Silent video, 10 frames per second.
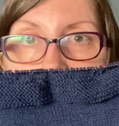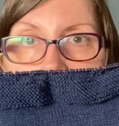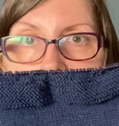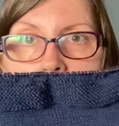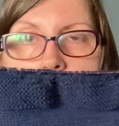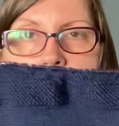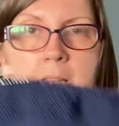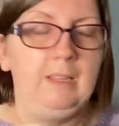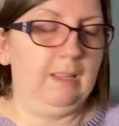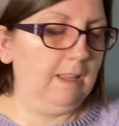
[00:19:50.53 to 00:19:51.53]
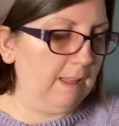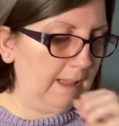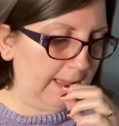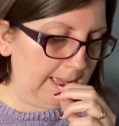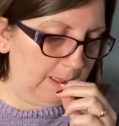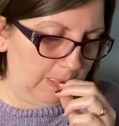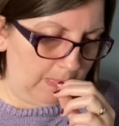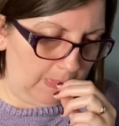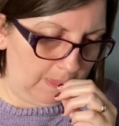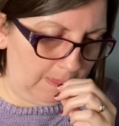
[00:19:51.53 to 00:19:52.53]
a lot. The
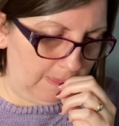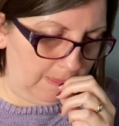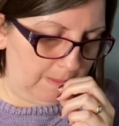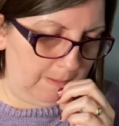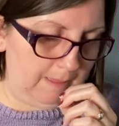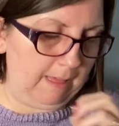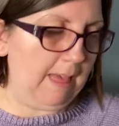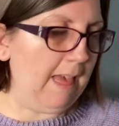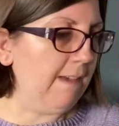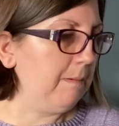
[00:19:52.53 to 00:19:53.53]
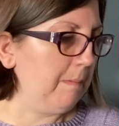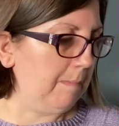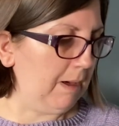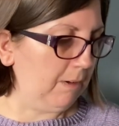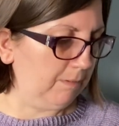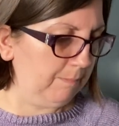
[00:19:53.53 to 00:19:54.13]
hair in my mouth.